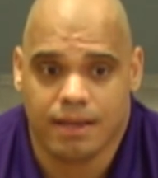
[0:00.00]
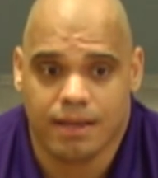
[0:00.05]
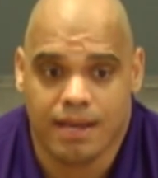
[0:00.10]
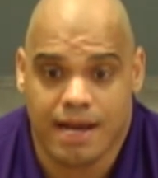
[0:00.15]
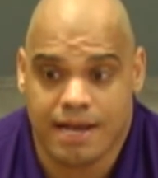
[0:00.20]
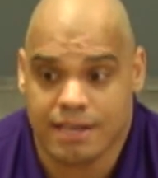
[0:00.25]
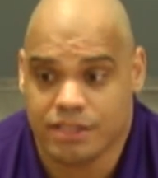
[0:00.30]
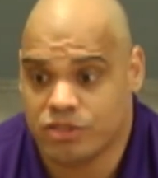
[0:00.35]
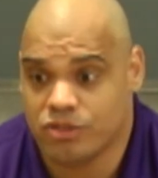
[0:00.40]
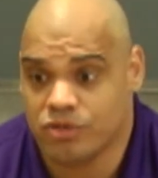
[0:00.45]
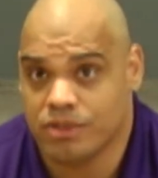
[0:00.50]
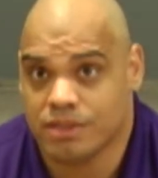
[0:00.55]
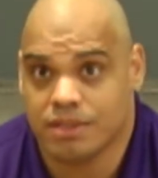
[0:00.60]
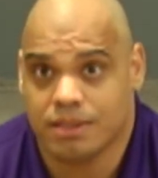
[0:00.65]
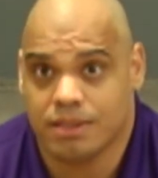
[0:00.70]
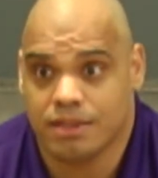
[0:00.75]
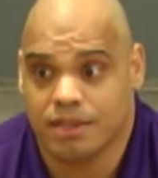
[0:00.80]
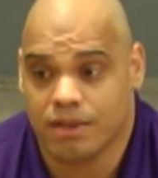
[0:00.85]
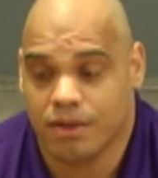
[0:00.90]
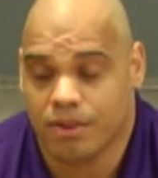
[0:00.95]

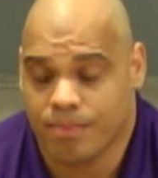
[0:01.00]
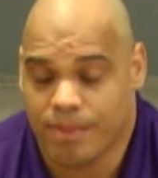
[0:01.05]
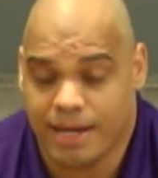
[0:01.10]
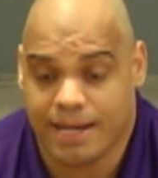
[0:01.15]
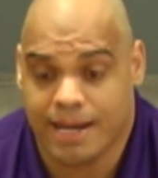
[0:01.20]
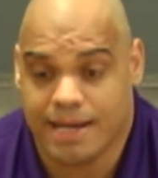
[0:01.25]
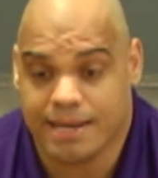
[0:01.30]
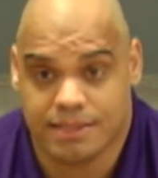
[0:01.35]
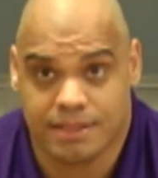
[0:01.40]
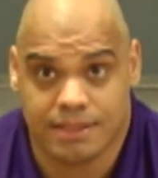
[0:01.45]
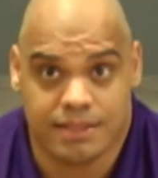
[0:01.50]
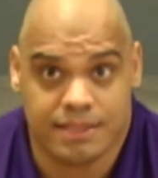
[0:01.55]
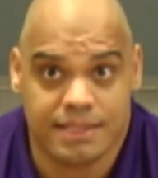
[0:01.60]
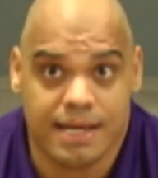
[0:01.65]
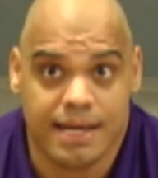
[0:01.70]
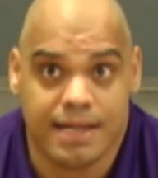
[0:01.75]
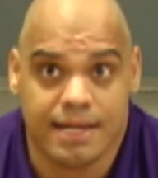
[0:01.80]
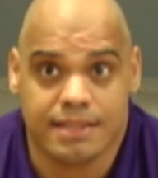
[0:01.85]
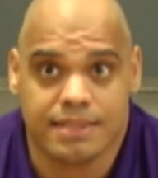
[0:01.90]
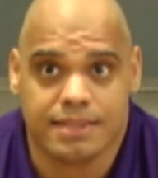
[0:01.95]
my guy's
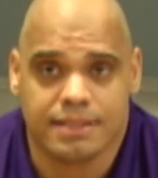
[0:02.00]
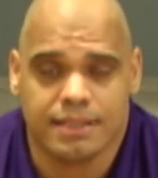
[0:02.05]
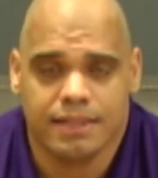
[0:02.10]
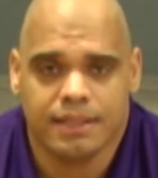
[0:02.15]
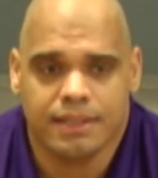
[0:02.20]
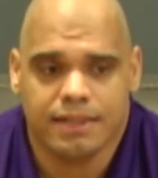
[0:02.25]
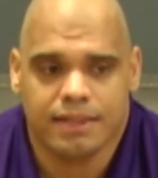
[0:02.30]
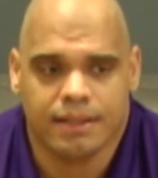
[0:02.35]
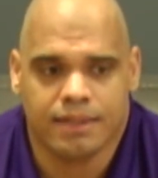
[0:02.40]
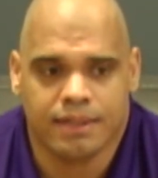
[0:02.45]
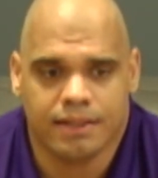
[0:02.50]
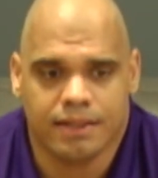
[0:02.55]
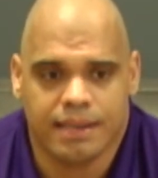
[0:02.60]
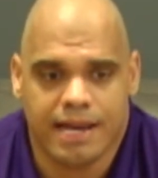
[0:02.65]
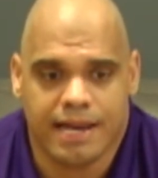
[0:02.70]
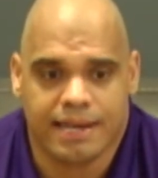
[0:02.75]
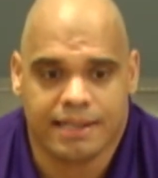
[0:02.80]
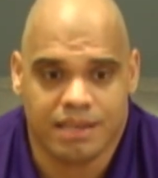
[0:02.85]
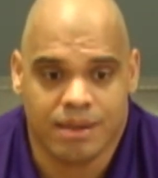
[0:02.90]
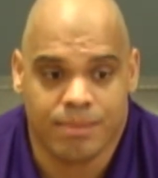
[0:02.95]
success
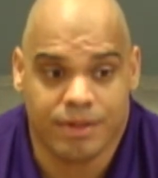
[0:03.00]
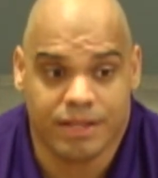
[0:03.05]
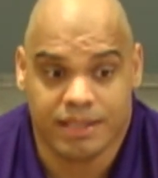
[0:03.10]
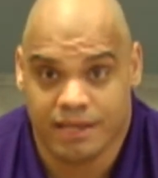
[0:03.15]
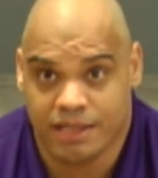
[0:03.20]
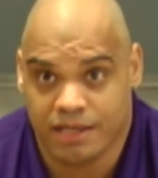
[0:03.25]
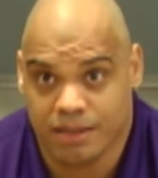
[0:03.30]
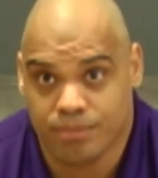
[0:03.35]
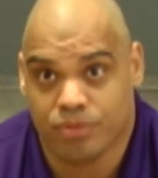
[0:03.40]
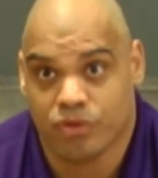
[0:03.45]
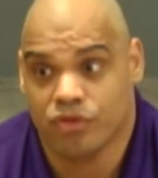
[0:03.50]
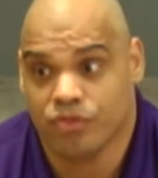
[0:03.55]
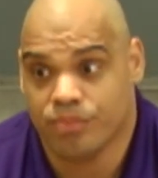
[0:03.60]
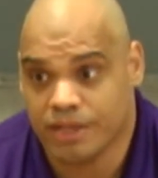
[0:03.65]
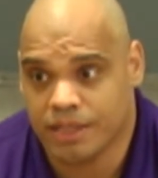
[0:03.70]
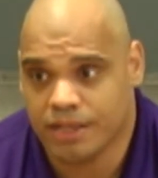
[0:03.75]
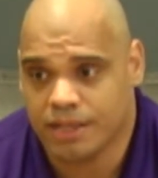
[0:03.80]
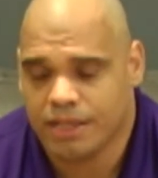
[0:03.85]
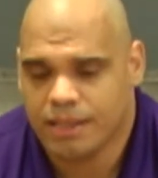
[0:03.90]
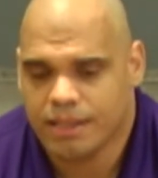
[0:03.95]
academically and
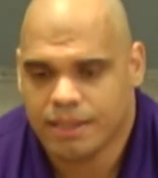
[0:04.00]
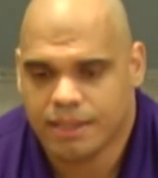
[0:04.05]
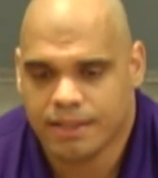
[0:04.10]
improvement,